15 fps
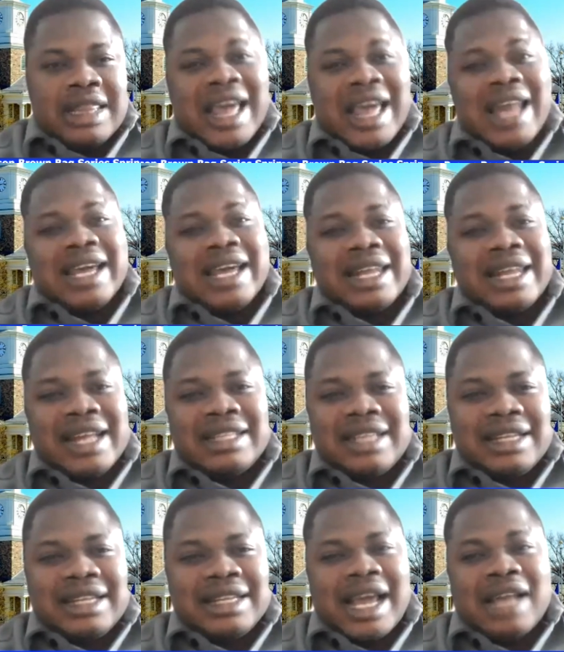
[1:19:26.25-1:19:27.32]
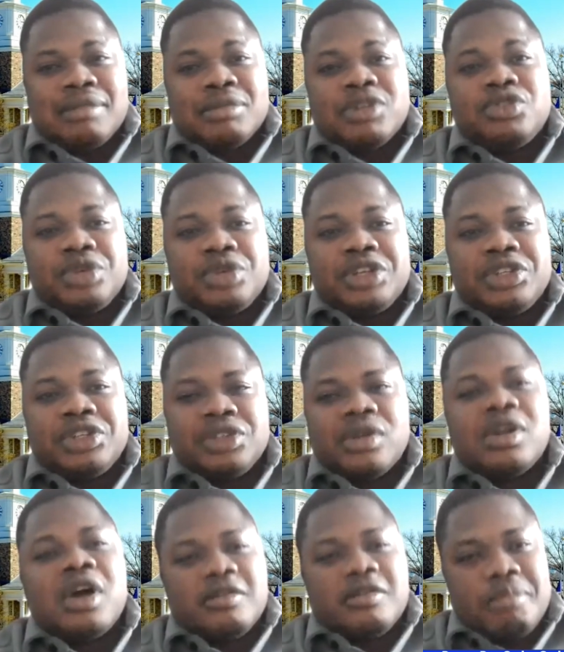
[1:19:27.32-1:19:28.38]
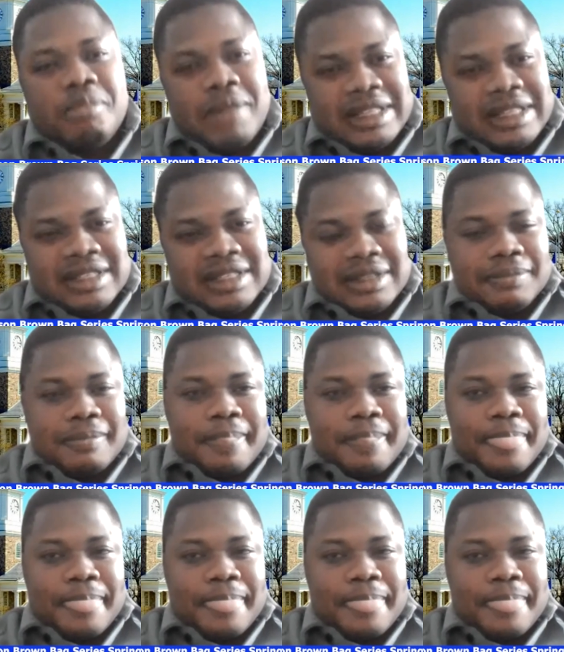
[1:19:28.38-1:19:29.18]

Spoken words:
they are neglected in the administration of medicine.